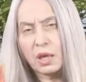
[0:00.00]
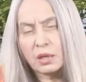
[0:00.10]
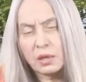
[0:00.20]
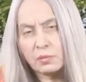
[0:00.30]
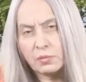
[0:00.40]

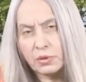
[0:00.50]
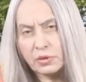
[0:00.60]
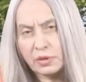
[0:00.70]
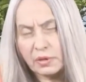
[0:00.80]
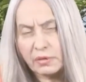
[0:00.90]
The
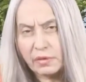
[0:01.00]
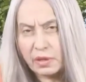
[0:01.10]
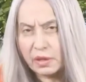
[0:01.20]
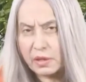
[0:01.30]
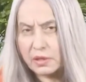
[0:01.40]
important
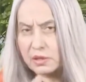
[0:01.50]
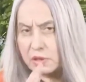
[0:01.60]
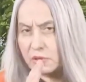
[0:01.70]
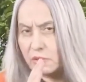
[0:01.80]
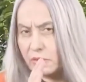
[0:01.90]
thing is
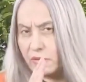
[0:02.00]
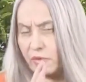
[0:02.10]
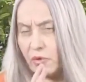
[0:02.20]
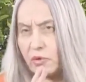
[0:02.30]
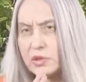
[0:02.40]
to
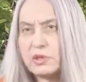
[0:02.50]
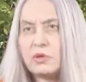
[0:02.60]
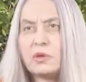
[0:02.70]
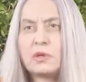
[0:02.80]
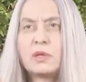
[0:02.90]
focus
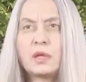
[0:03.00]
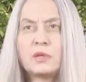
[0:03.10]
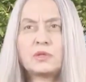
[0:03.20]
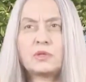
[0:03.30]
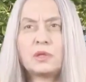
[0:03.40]
your
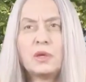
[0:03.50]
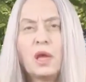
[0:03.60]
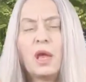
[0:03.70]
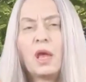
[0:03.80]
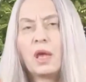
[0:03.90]
attention
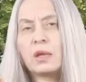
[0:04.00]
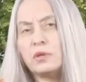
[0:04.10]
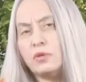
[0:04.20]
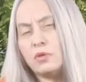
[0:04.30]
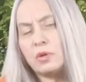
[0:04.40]
and
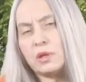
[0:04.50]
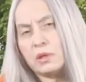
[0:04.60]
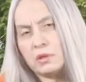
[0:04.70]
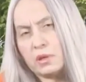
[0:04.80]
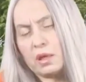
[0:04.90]
your
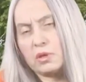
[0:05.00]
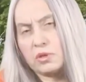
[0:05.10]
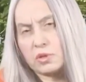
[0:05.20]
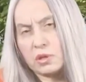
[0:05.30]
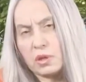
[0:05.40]

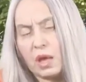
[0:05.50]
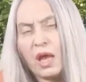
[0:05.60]
intention.